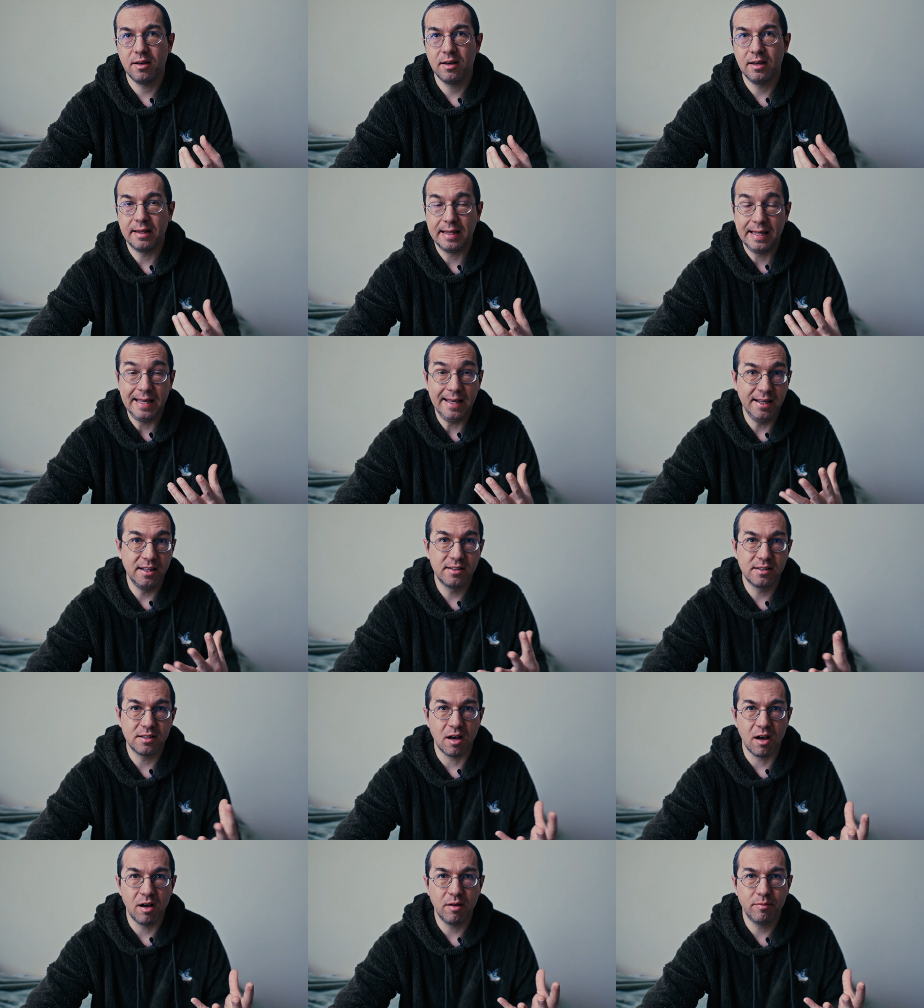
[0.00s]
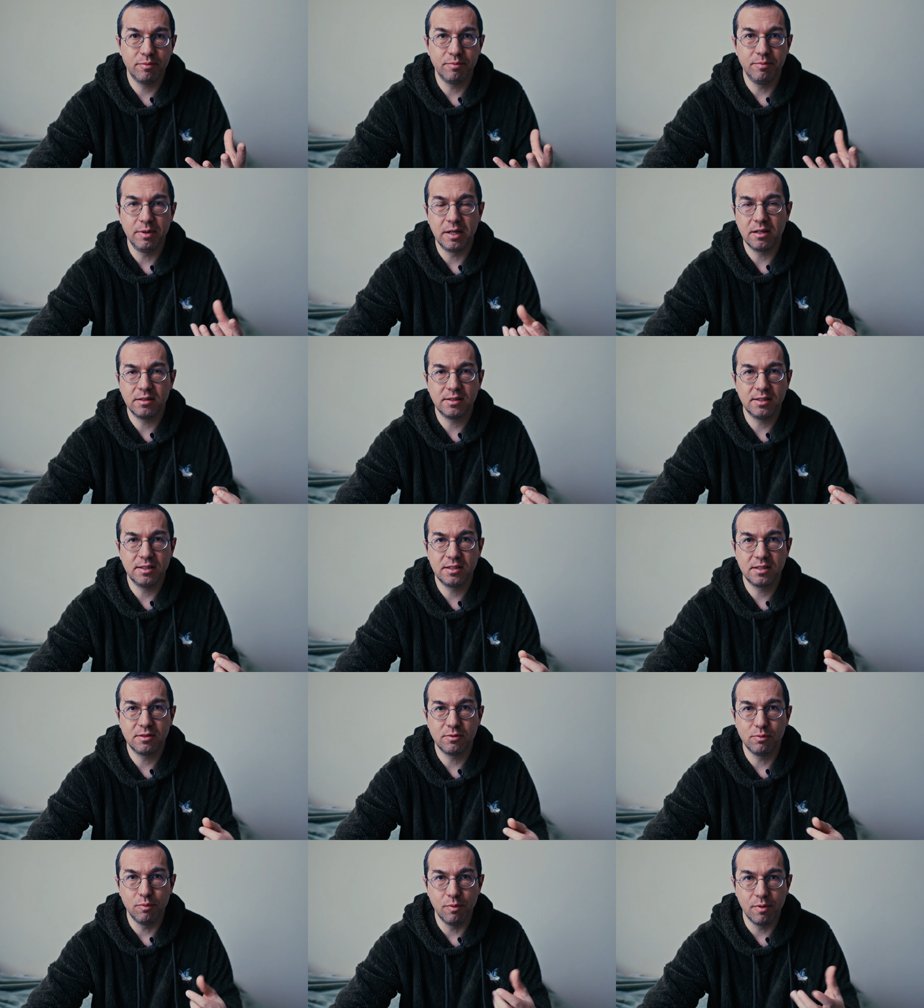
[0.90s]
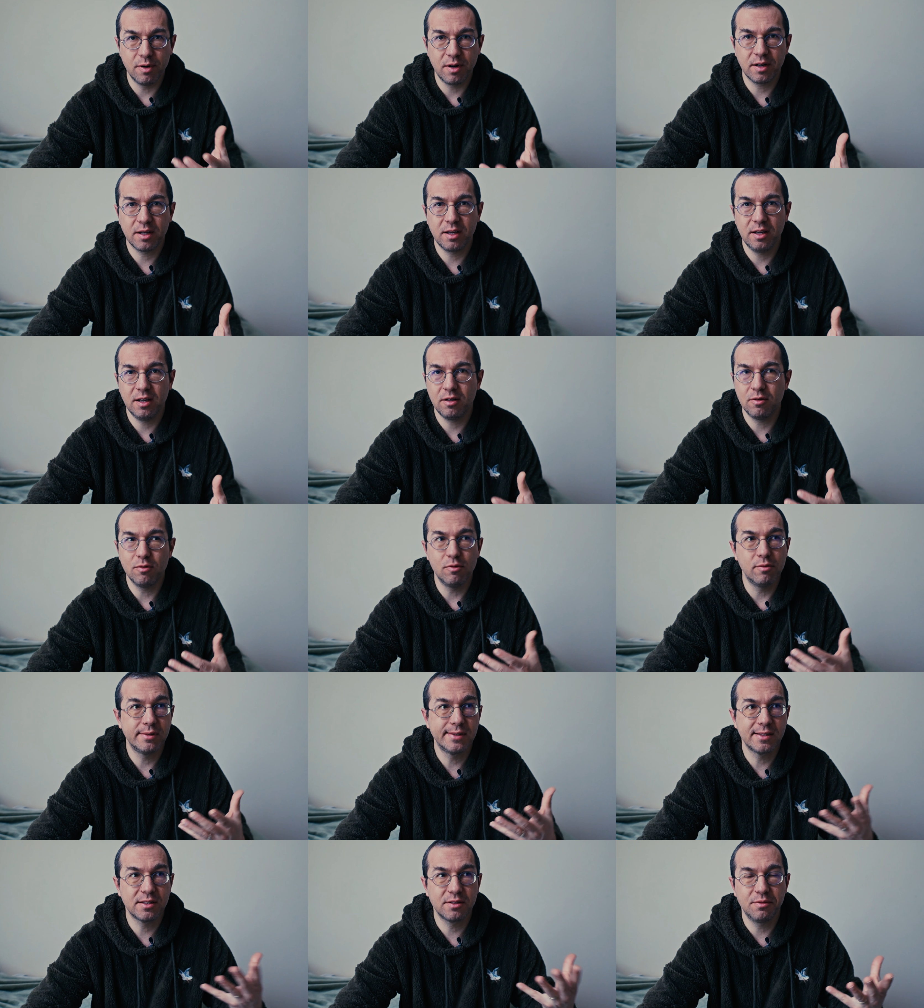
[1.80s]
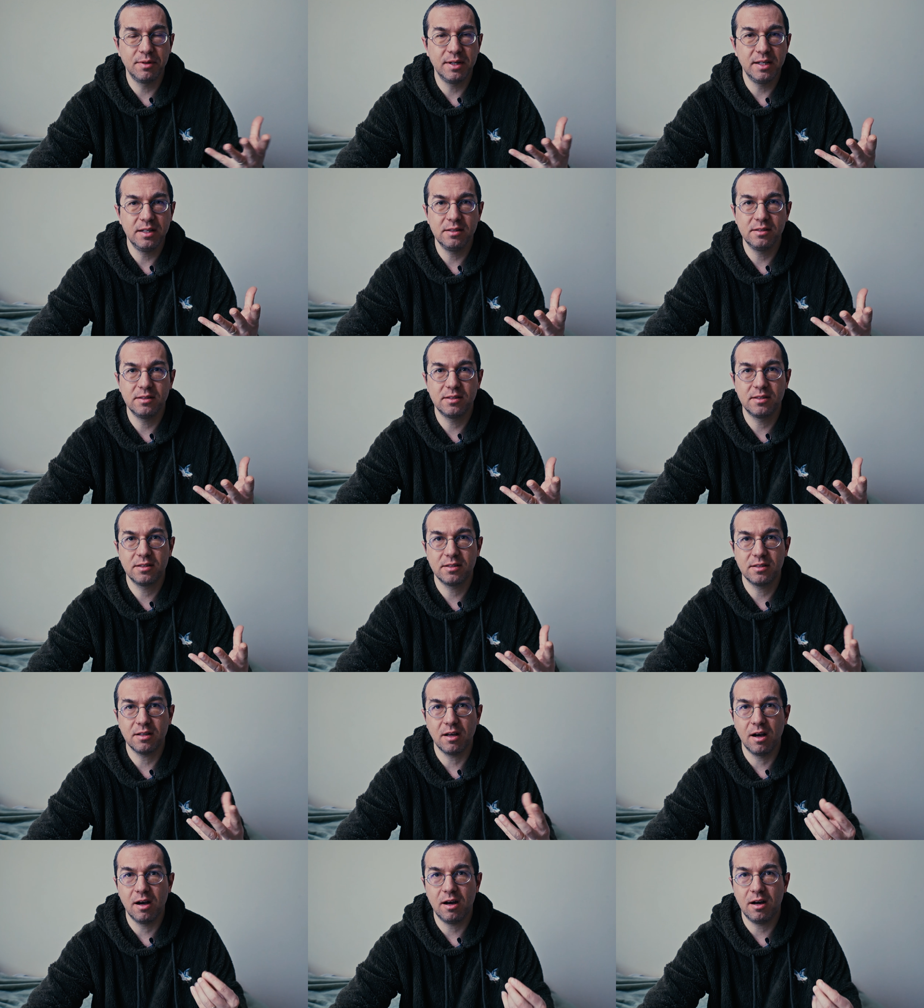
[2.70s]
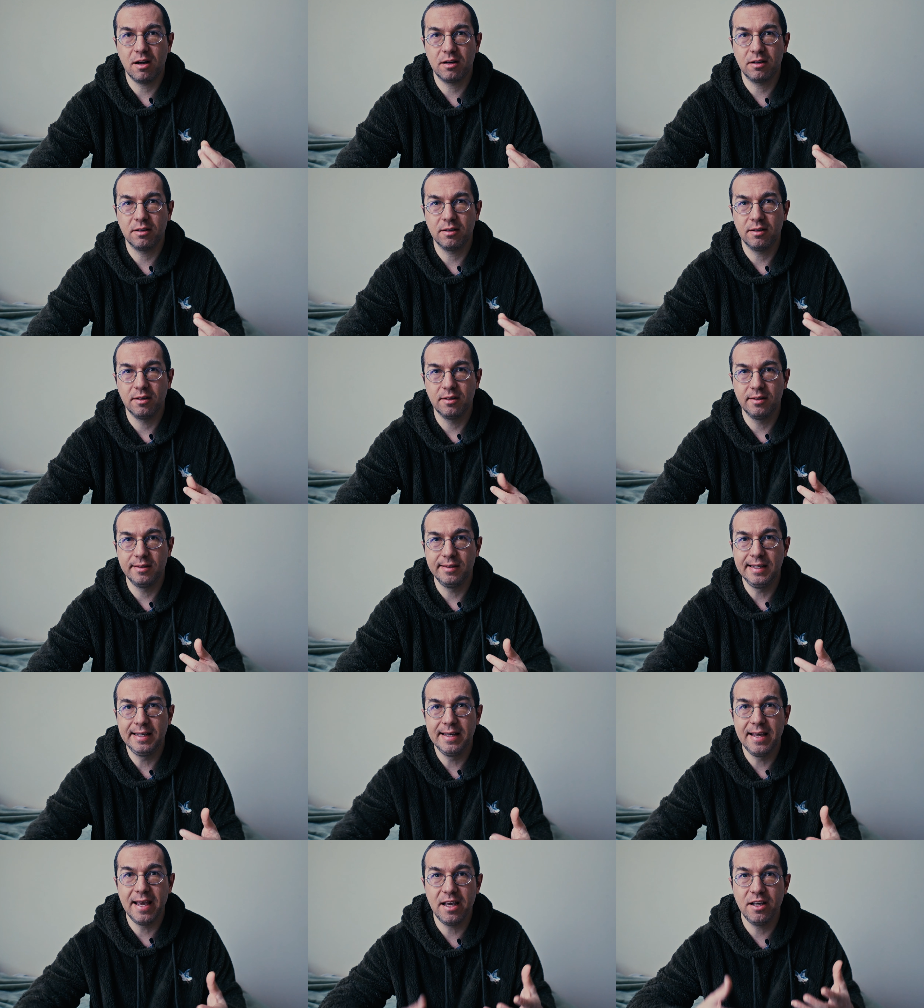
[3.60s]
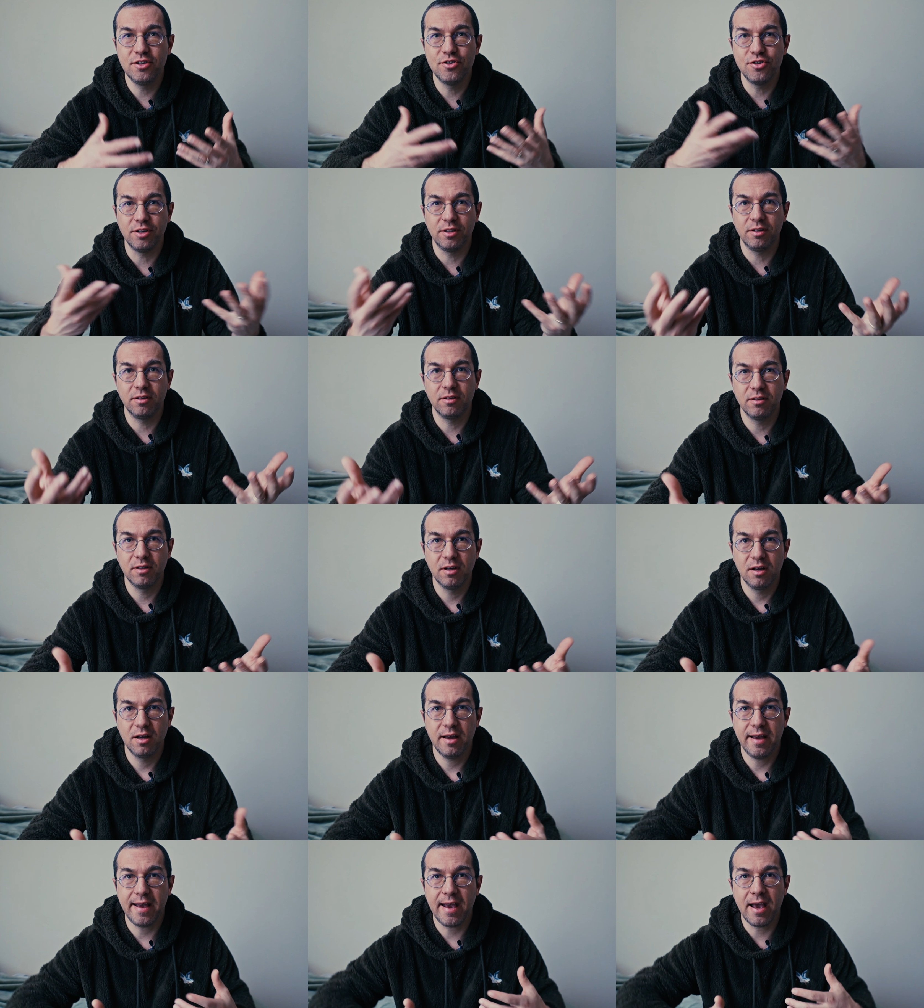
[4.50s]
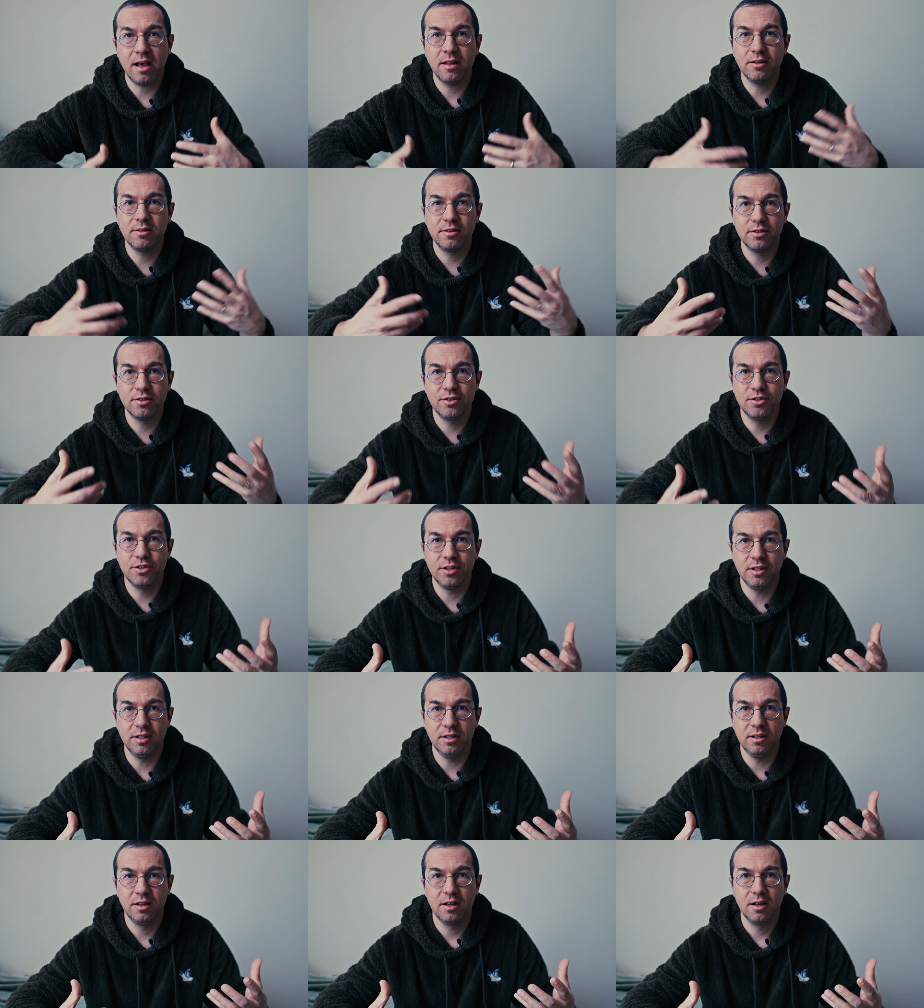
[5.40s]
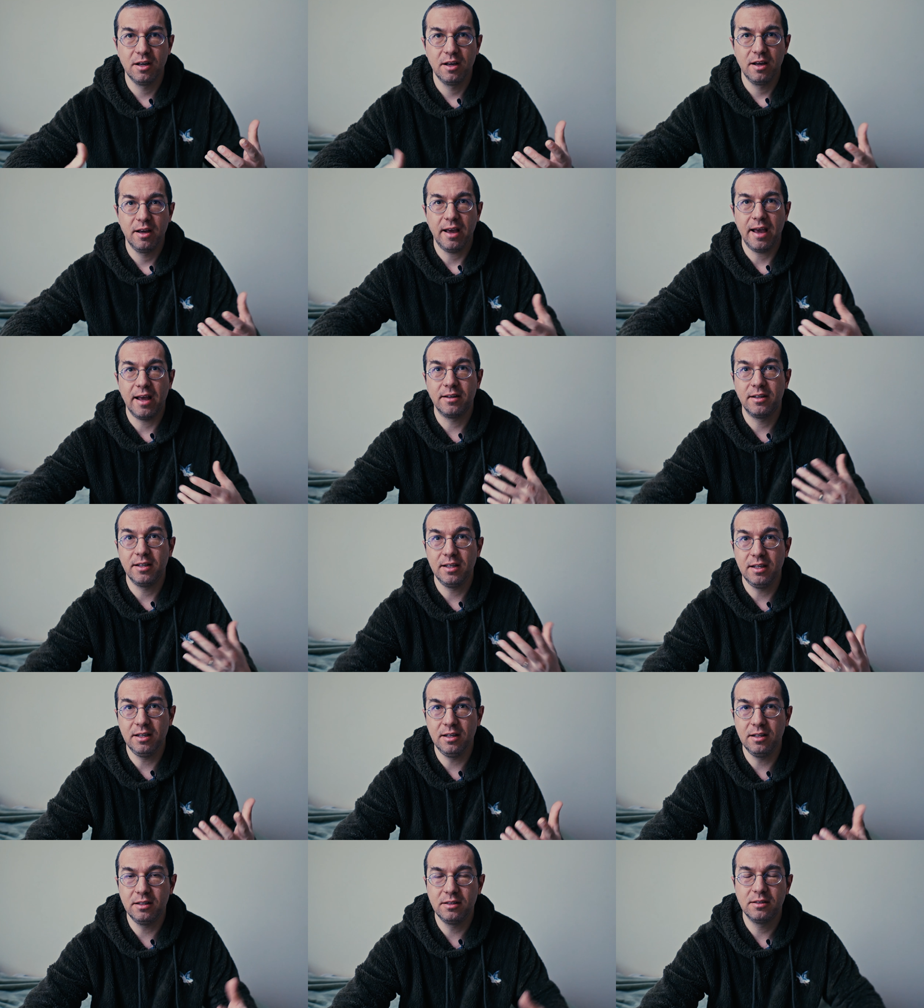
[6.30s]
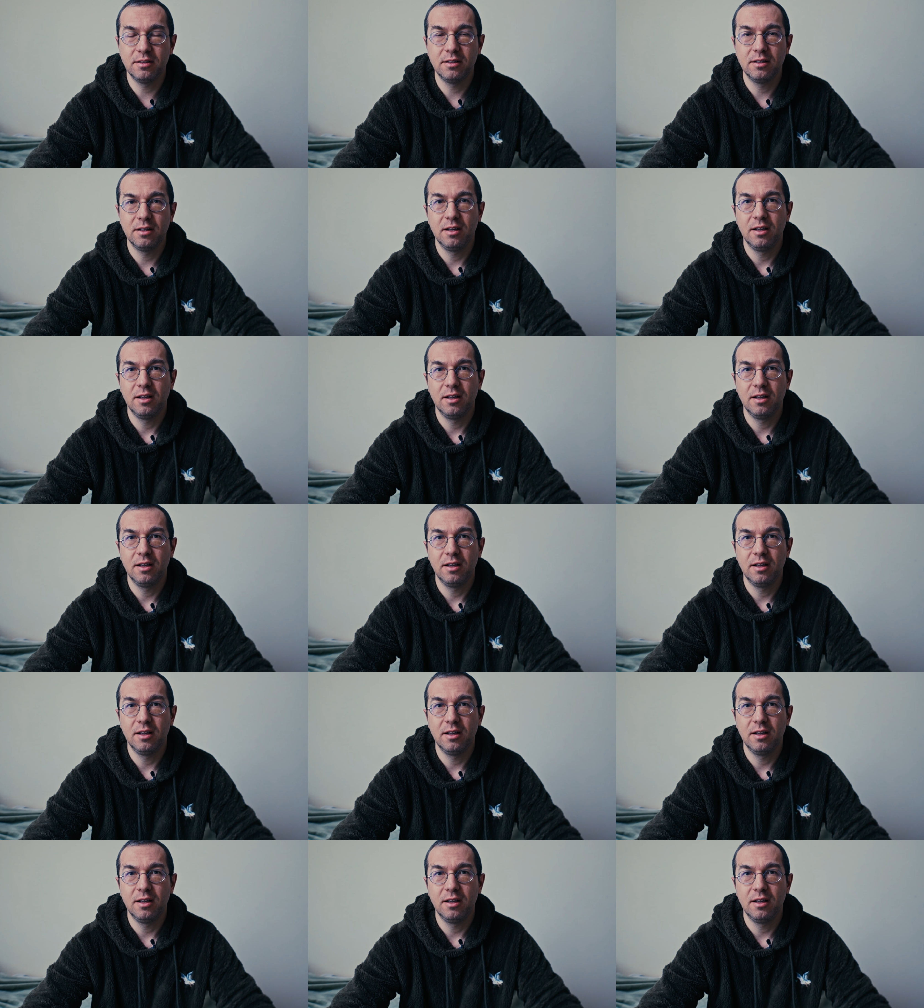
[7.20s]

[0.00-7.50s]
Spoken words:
heats up because it's working with screens are gauging energy and heat.